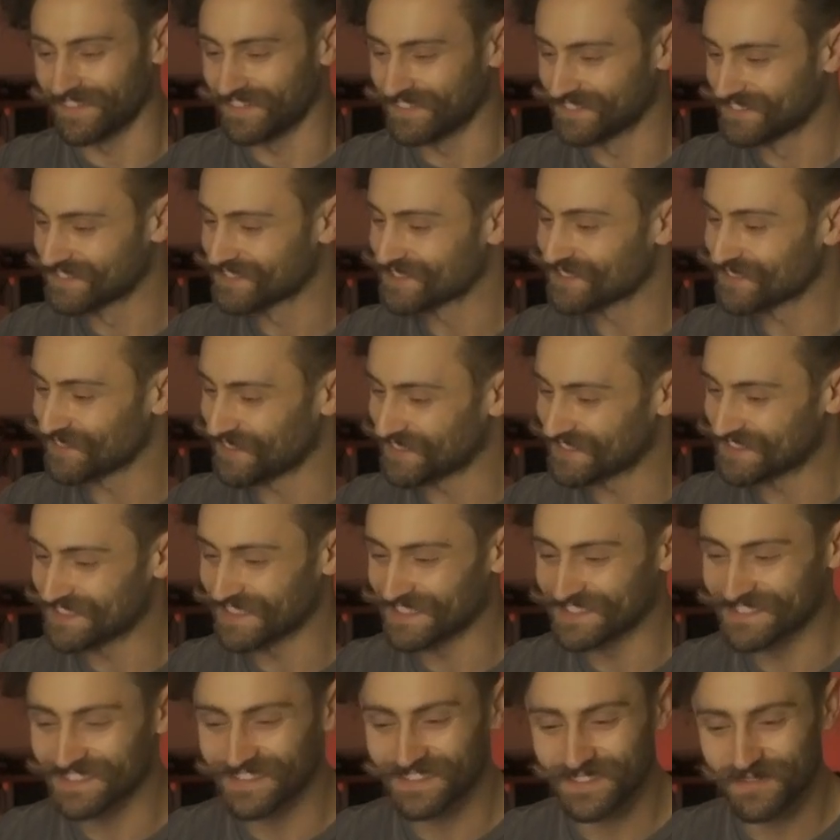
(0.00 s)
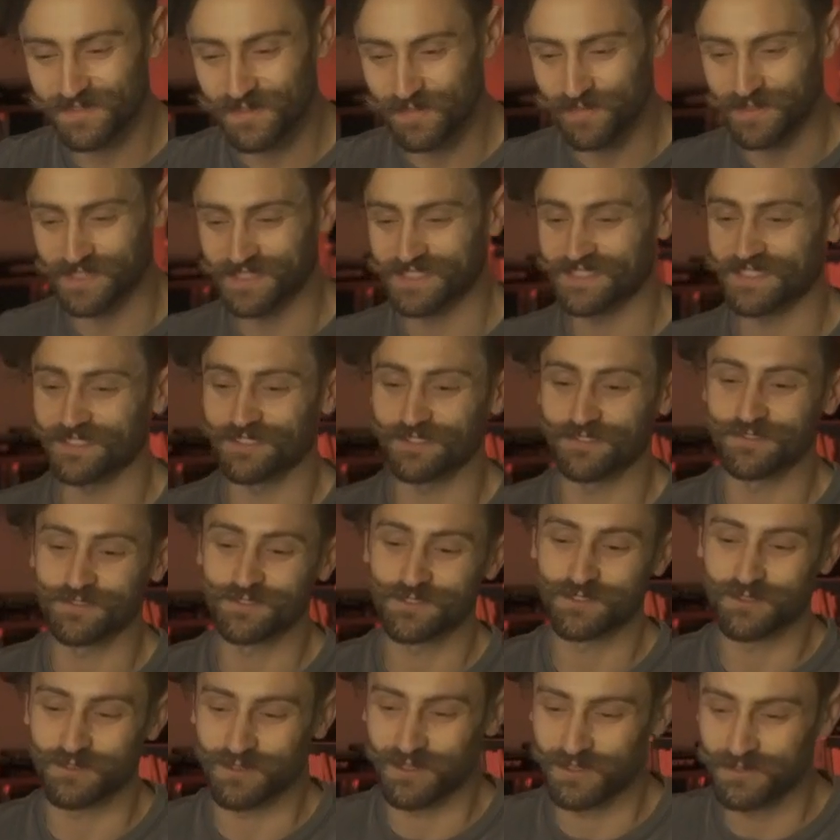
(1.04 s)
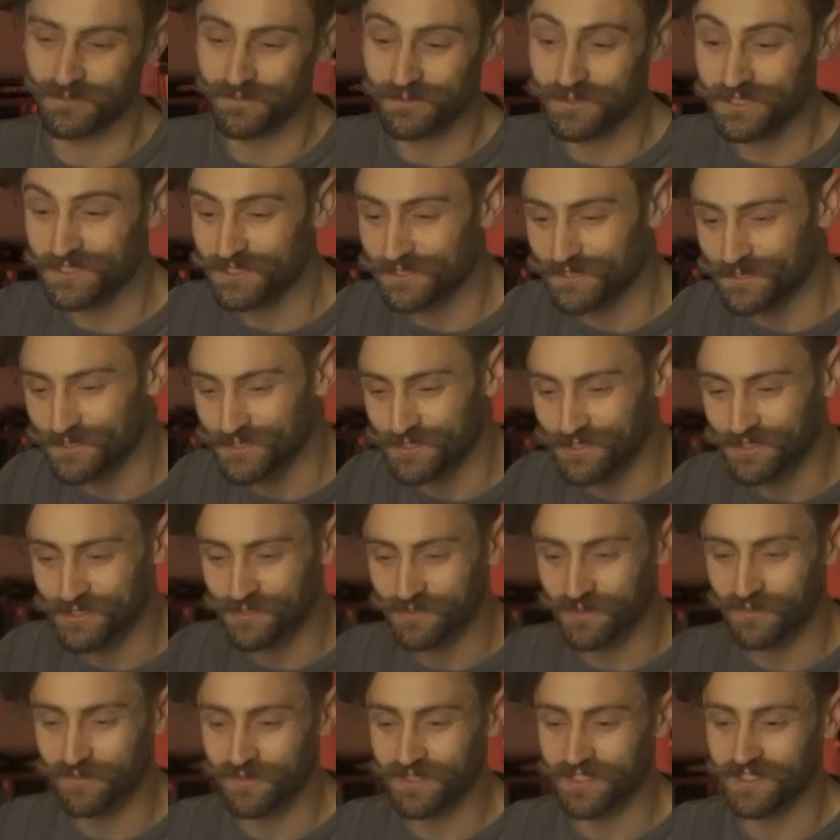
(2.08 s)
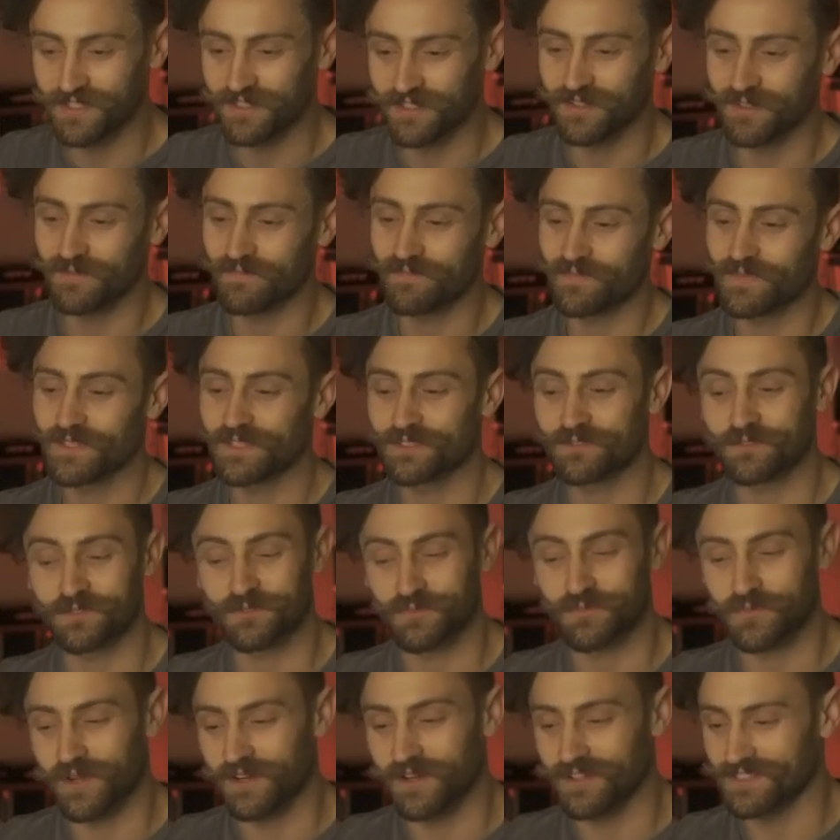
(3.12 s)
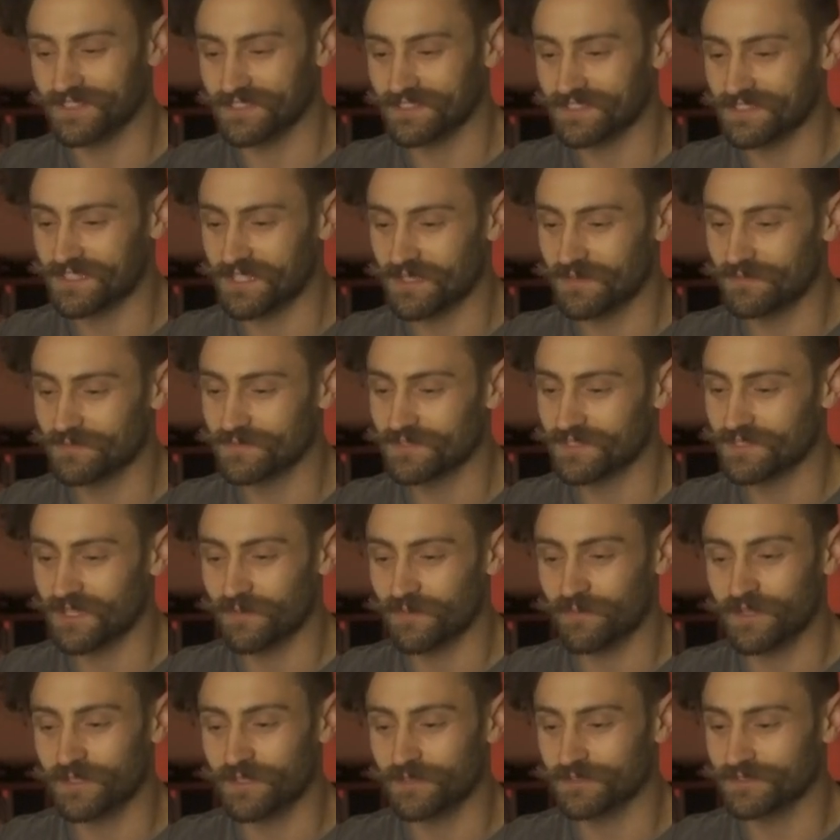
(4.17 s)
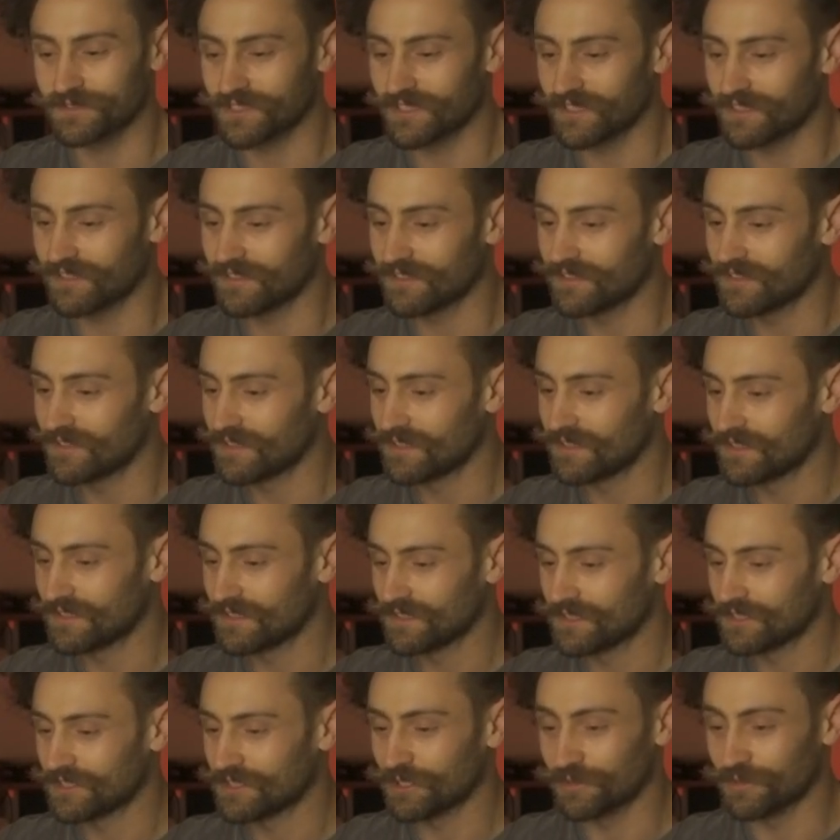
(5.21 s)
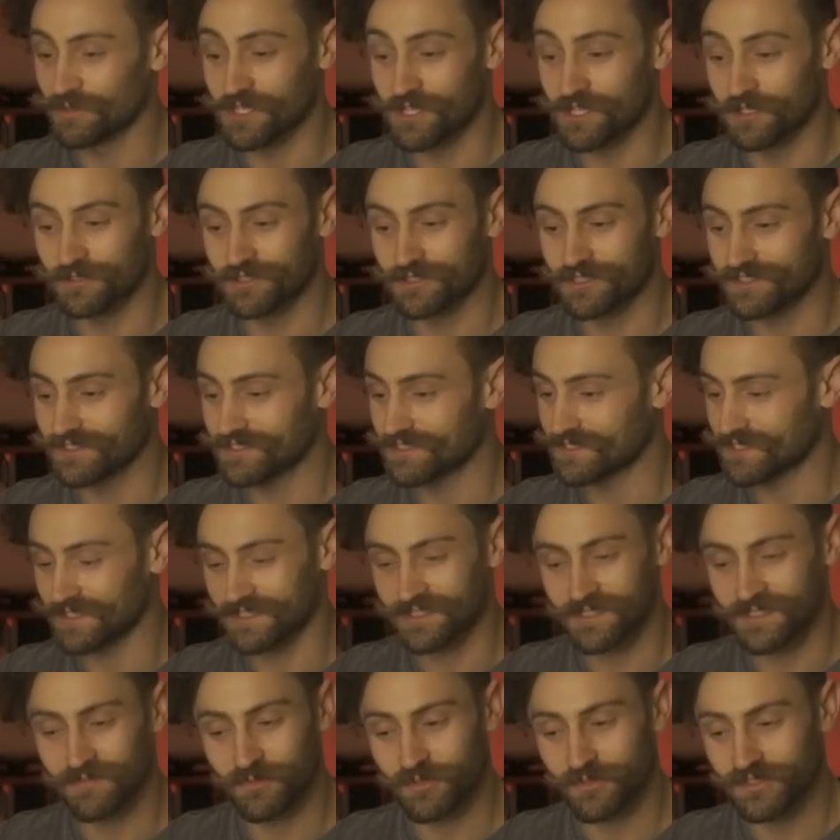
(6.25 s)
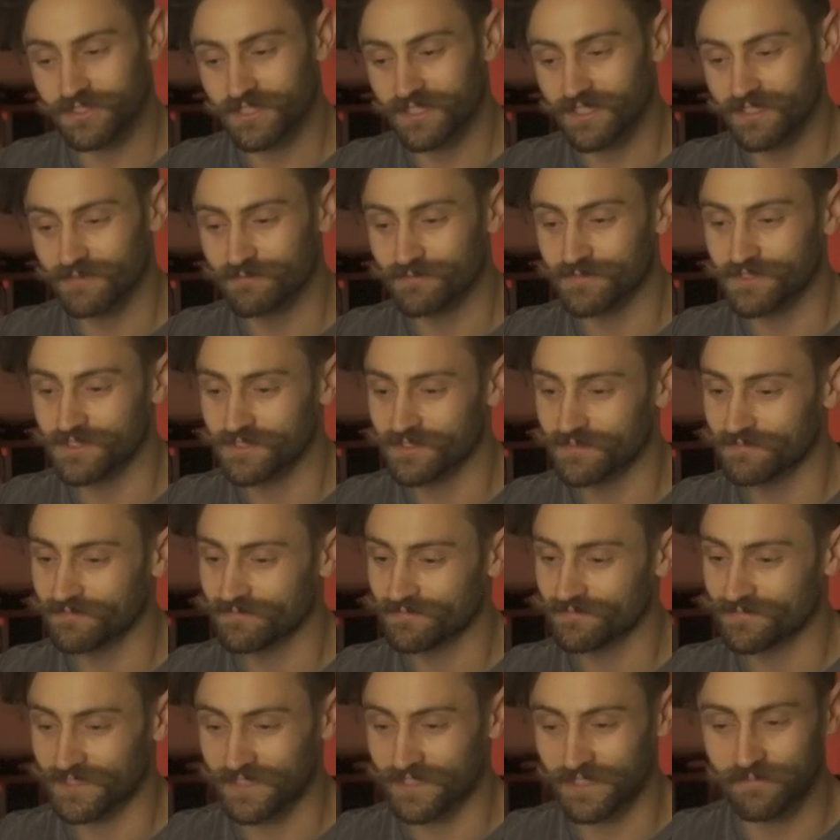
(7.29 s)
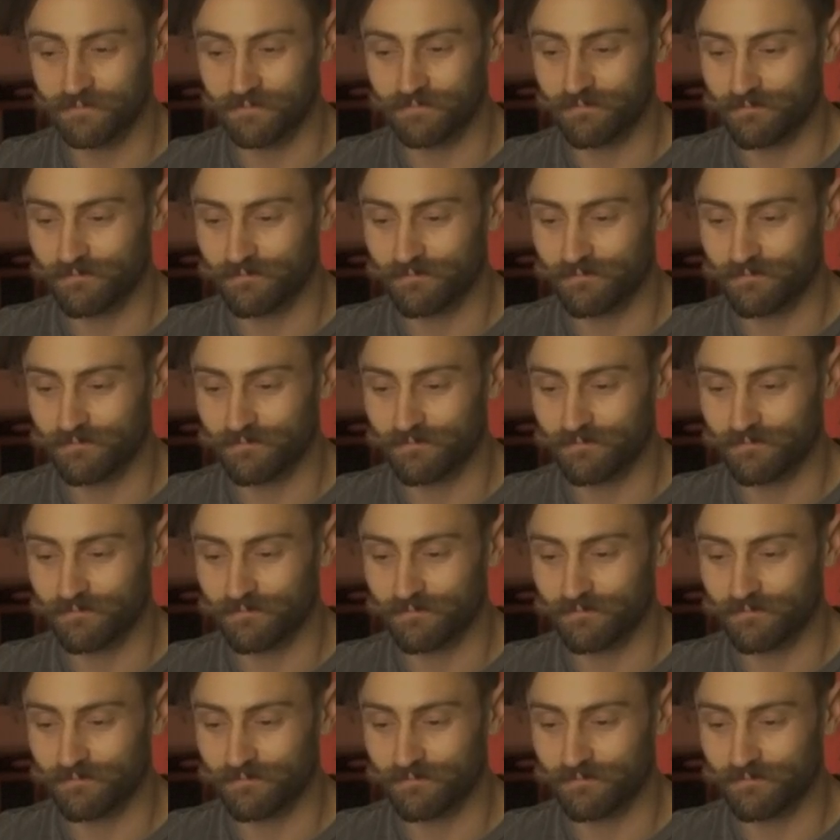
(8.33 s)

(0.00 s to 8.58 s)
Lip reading: So I tend to limit myself to around 1 ocean swim a year. So as weird as it seems, I might only go in the ocean 60 more times. Yep.